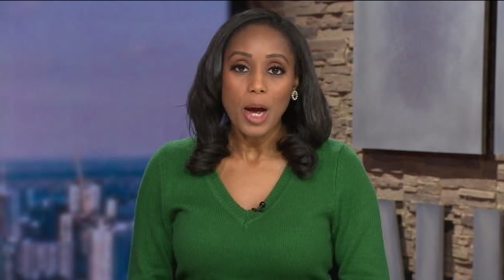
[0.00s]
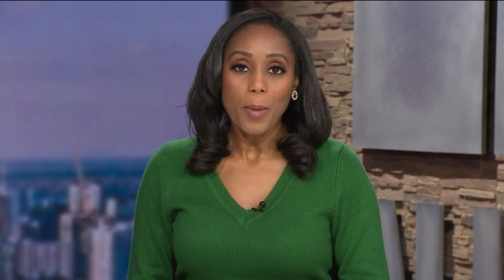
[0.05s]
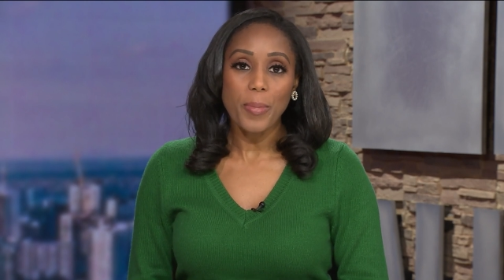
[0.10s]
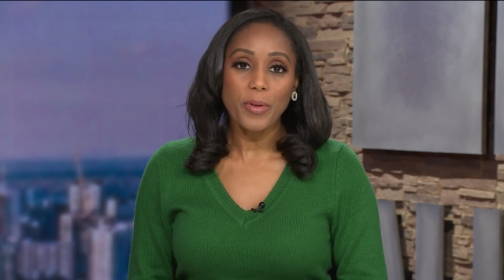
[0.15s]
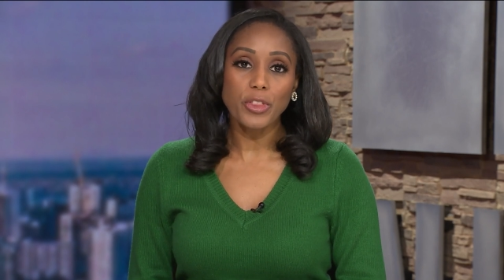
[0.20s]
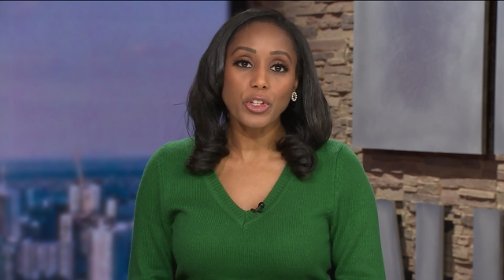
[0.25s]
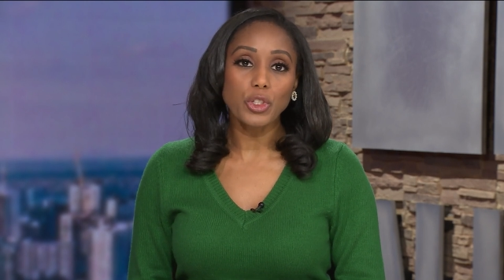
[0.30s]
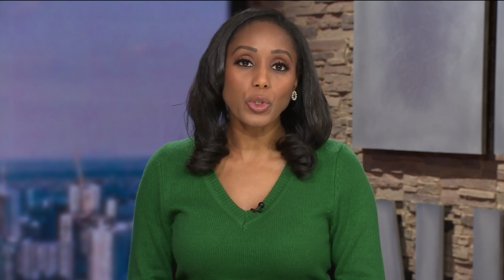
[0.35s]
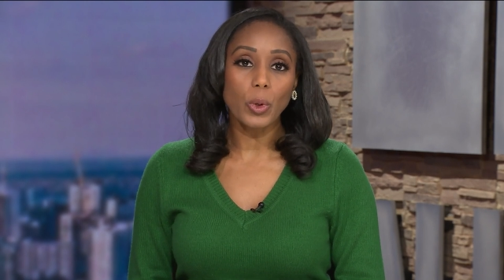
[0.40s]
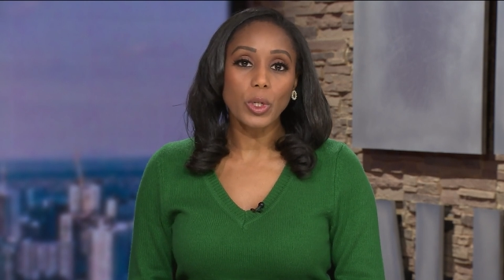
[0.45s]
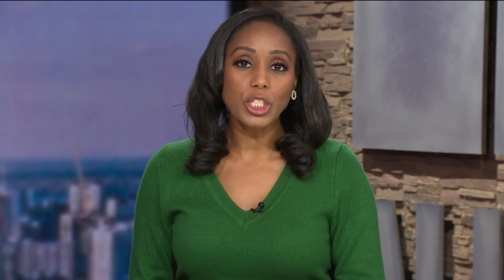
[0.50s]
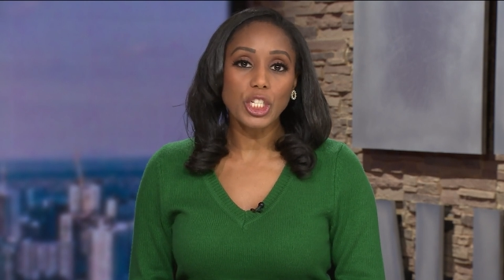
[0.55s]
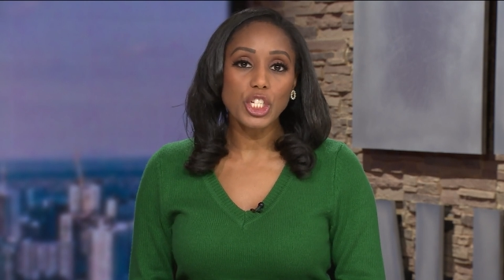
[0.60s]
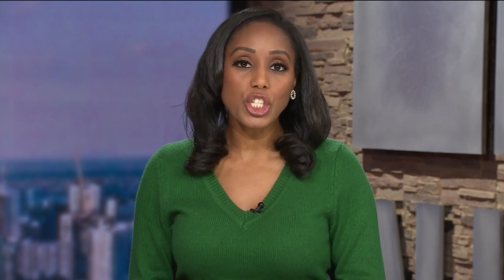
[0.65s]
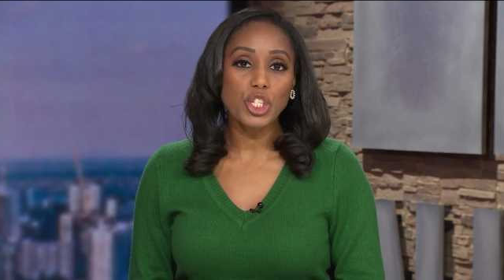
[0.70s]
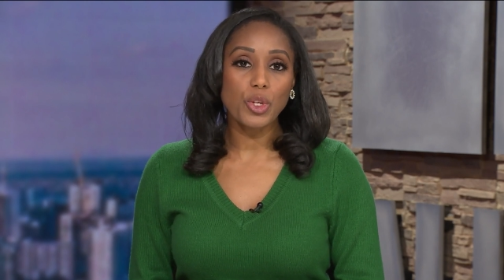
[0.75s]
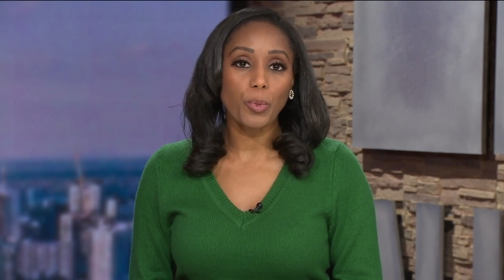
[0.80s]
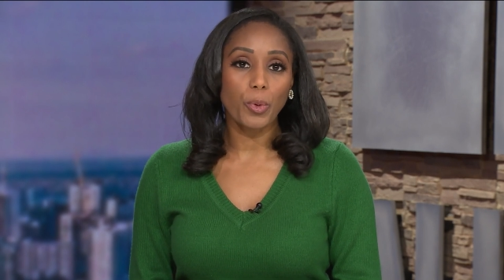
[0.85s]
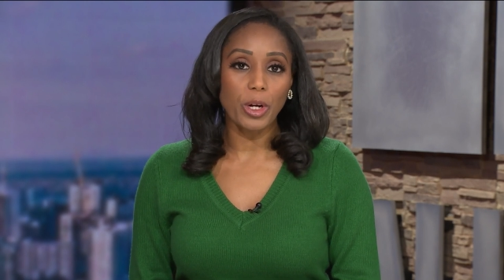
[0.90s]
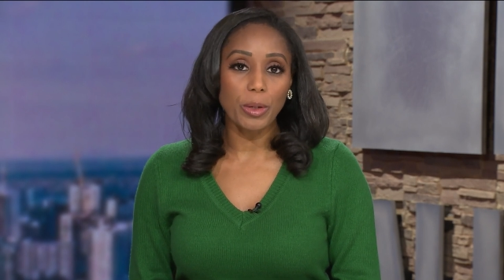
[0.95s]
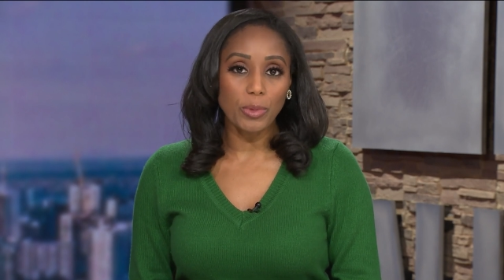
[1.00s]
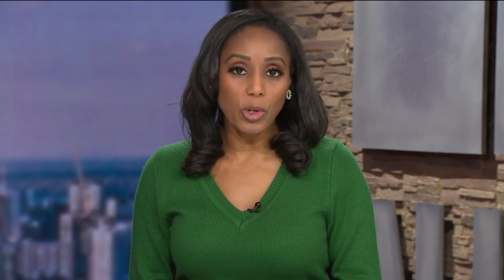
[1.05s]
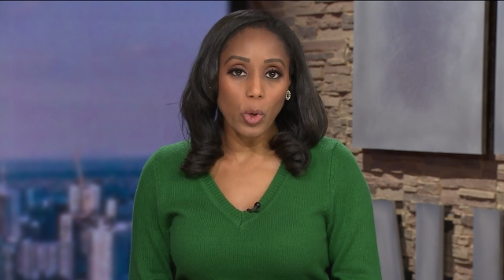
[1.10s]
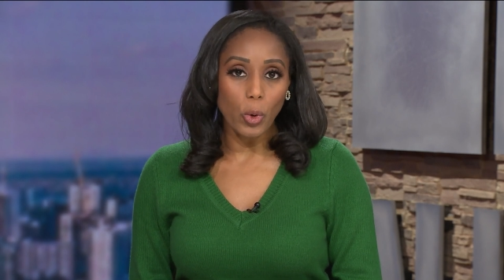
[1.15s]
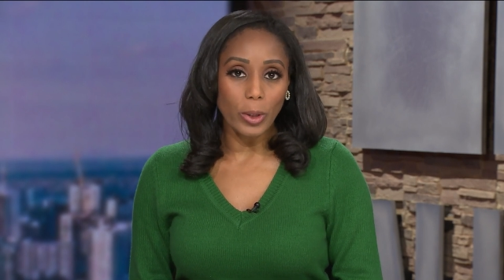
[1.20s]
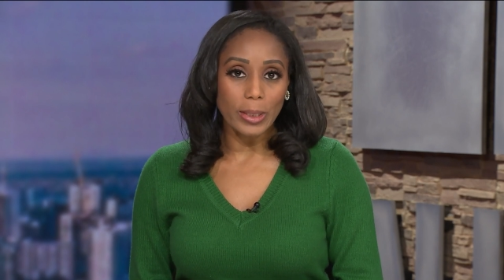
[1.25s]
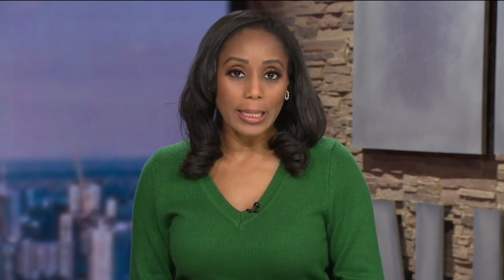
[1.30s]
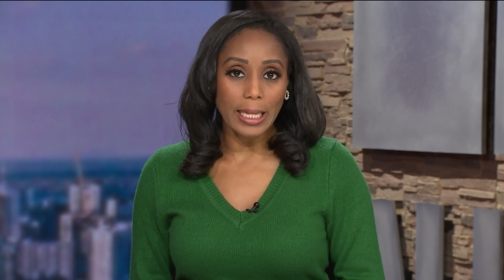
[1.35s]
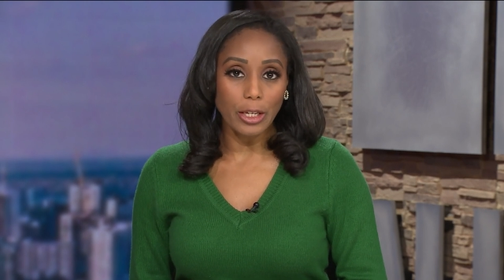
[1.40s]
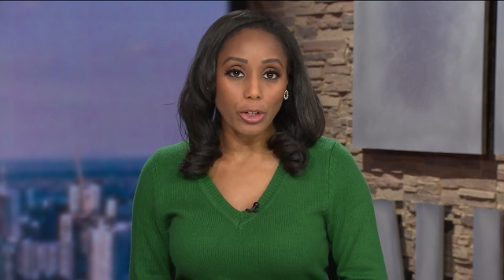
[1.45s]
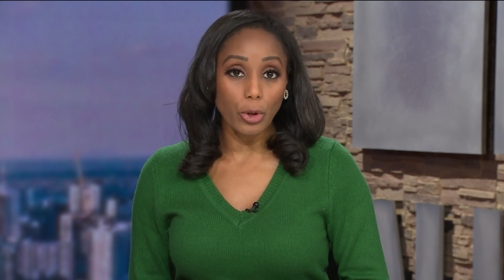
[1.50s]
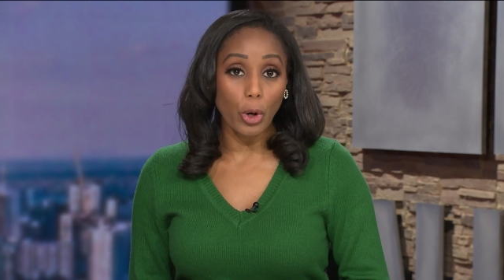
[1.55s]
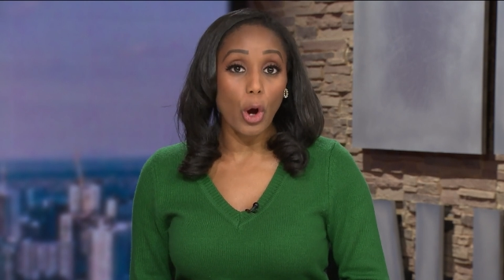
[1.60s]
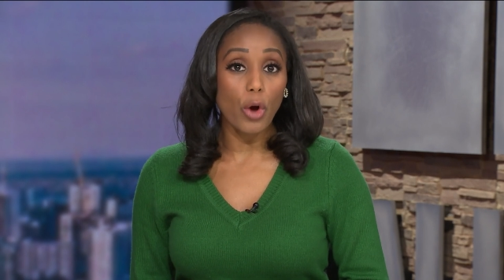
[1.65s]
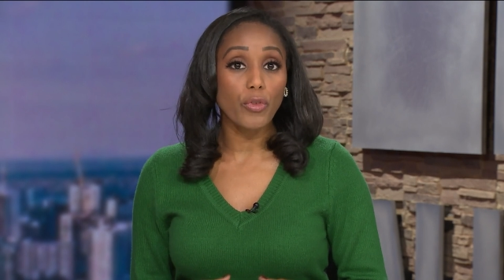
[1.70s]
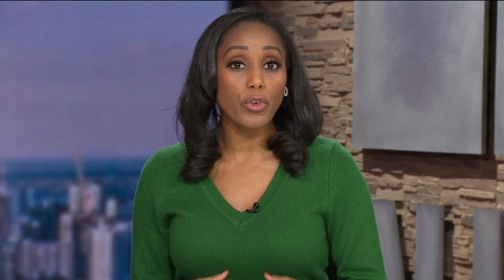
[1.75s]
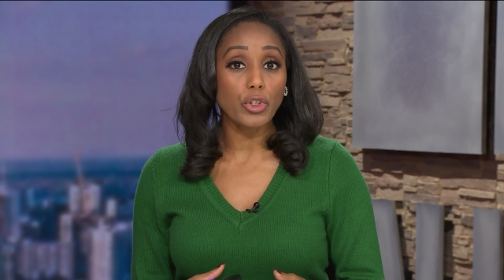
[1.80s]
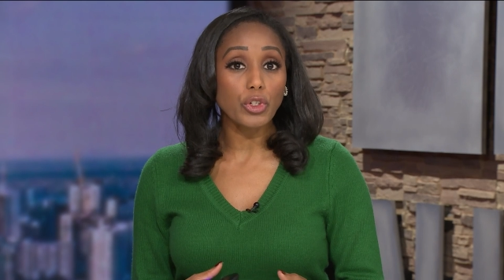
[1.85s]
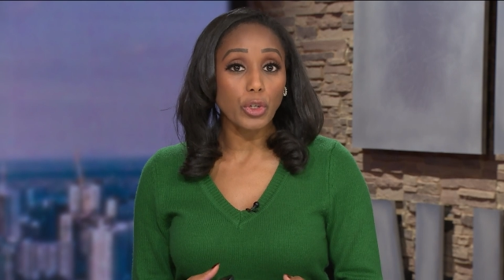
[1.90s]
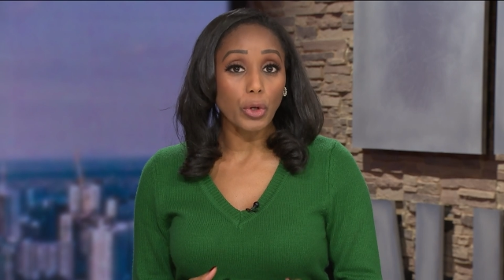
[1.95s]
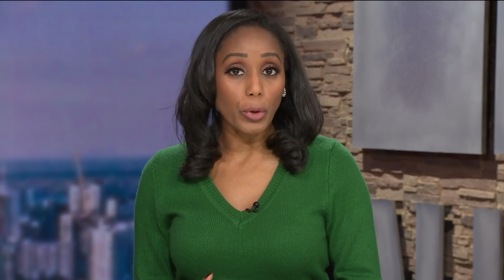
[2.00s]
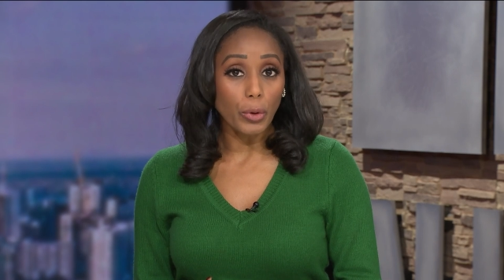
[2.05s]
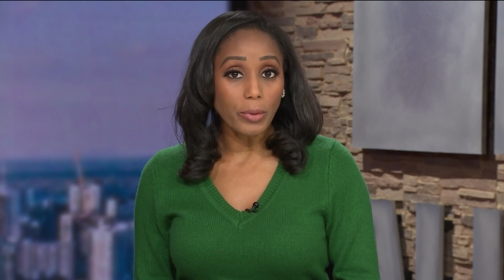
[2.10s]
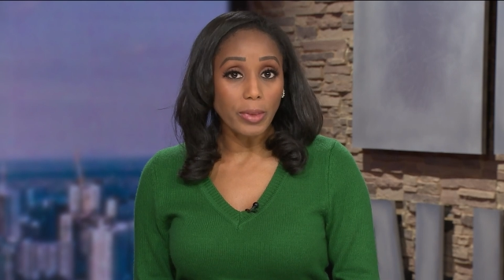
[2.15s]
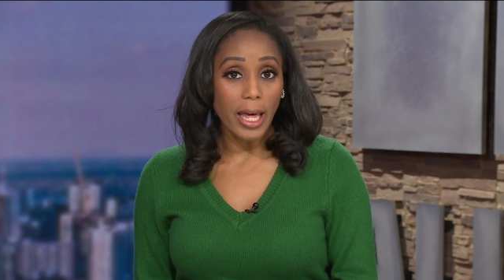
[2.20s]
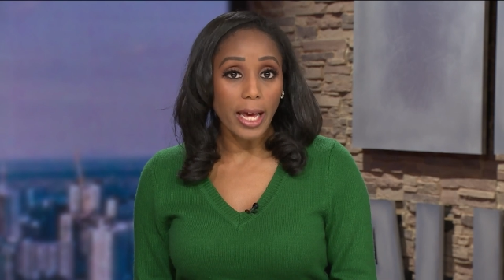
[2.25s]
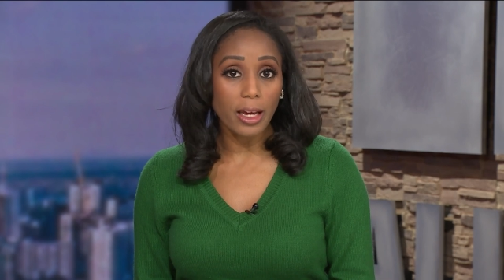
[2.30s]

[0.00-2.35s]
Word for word: but the Georgia Supreme Court later overturned